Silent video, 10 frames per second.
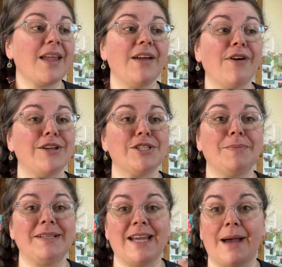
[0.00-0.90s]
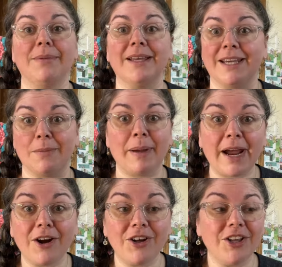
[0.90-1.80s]
I've also been dabbling in
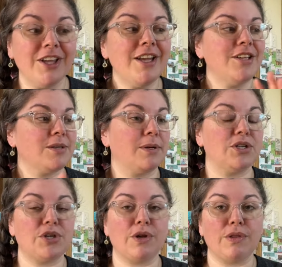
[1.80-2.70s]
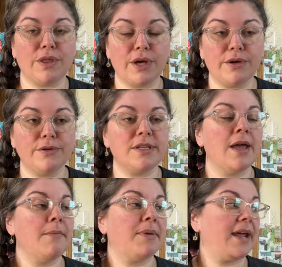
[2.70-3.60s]
apparel. I want to show you those,
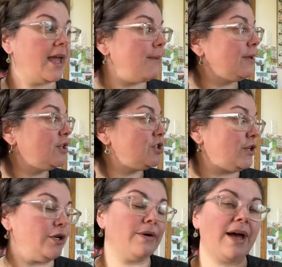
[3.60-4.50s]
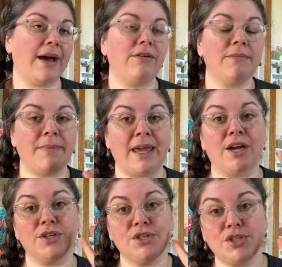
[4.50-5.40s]
but I am going to show you how to
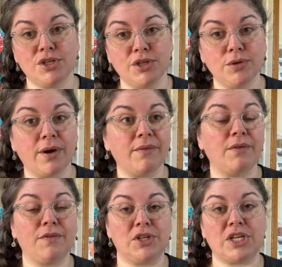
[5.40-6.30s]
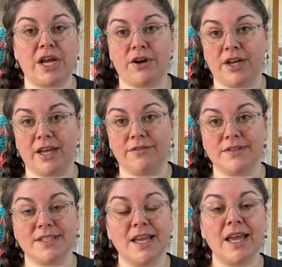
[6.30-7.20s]
make two of the fish hanger
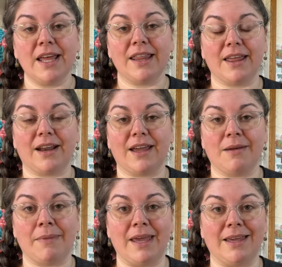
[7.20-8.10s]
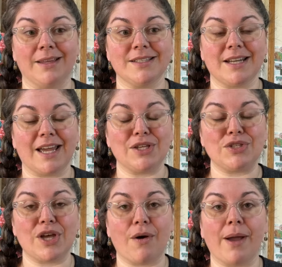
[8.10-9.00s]
gifts that I am making today.
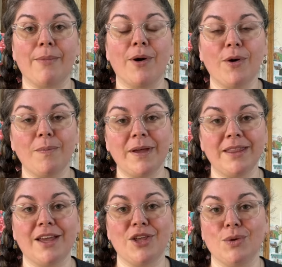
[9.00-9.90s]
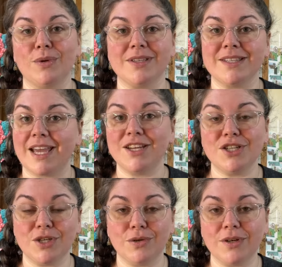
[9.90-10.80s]
So I'm hoping that you will stay
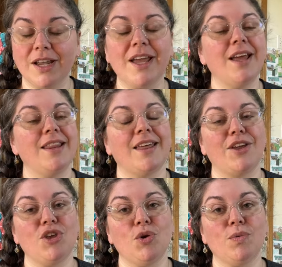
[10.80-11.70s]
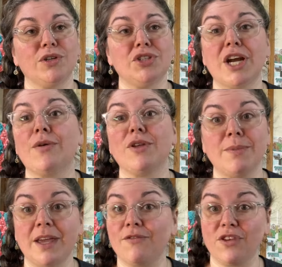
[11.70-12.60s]
tuned, that you will share with
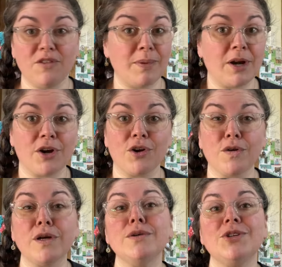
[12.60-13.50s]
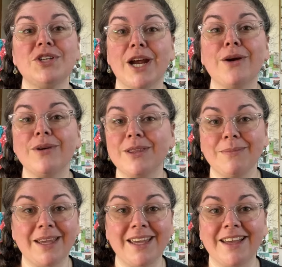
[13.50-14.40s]
me. If you've been on a cruise, share with
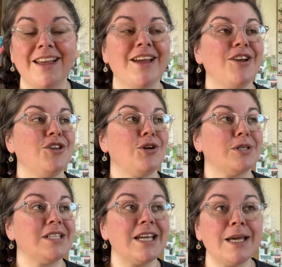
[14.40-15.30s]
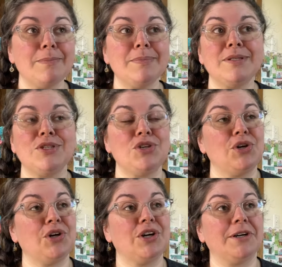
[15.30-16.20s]
me your tips,
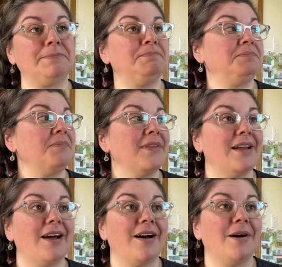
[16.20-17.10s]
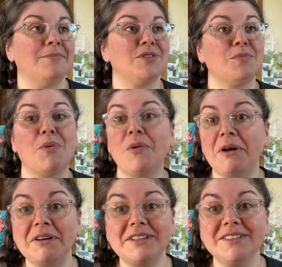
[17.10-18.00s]
your um,
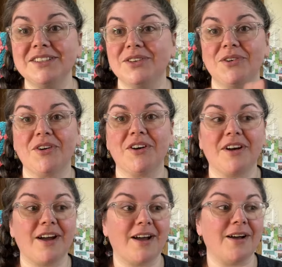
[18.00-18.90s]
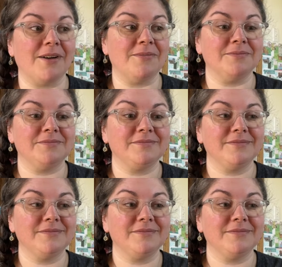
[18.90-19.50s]
support, your um,